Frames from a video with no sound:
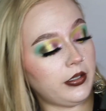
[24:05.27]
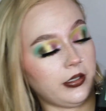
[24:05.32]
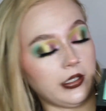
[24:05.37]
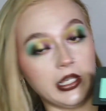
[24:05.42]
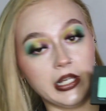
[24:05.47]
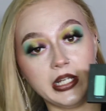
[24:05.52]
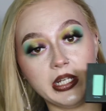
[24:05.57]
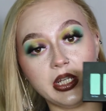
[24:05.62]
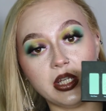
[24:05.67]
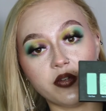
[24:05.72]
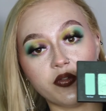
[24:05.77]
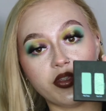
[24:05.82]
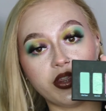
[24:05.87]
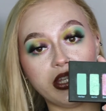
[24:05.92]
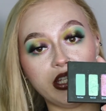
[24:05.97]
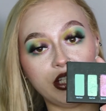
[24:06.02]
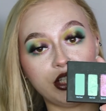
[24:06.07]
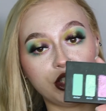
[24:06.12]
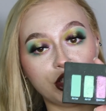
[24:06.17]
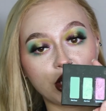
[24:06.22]
any of
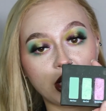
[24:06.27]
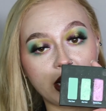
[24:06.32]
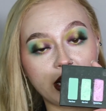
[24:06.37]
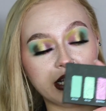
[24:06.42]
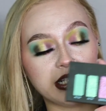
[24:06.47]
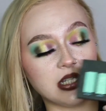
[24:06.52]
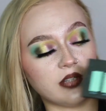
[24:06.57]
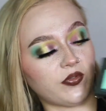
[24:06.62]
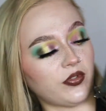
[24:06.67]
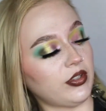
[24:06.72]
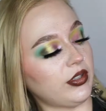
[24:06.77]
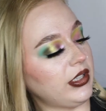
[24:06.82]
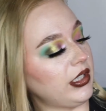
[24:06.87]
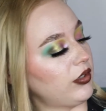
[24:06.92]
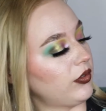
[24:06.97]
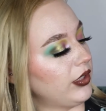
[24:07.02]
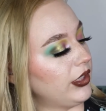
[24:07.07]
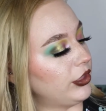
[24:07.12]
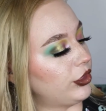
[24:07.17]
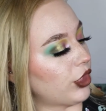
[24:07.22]
these shades. I've really
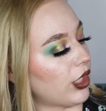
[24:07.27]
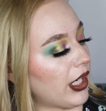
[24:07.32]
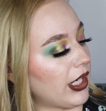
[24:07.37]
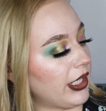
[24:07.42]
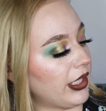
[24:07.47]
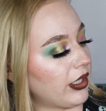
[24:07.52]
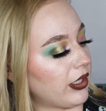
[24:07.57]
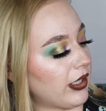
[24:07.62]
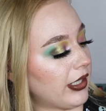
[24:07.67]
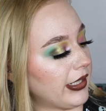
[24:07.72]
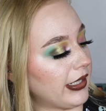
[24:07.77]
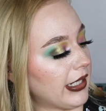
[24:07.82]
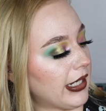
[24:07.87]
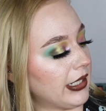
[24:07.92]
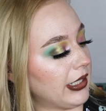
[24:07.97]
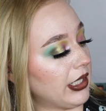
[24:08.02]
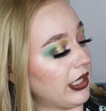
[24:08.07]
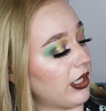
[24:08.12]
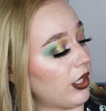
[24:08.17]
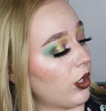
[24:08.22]
only tried it like
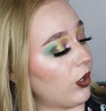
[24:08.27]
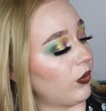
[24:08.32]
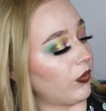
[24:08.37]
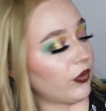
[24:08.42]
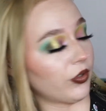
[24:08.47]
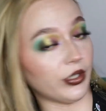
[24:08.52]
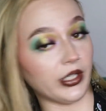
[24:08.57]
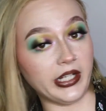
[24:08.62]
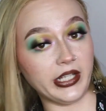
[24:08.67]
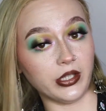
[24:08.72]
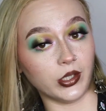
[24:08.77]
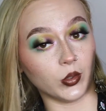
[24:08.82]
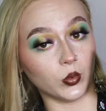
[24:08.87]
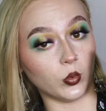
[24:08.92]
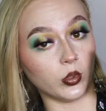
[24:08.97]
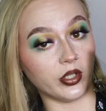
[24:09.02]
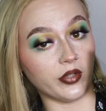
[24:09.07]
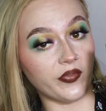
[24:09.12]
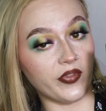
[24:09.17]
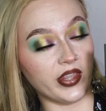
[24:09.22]
kind of over either
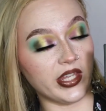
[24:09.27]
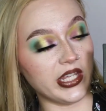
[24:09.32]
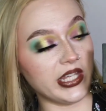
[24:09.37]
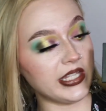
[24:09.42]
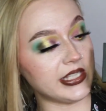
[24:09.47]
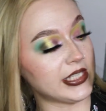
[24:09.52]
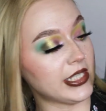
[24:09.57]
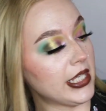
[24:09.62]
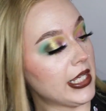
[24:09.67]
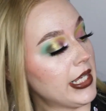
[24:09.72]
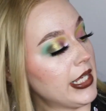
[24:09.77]
one of these.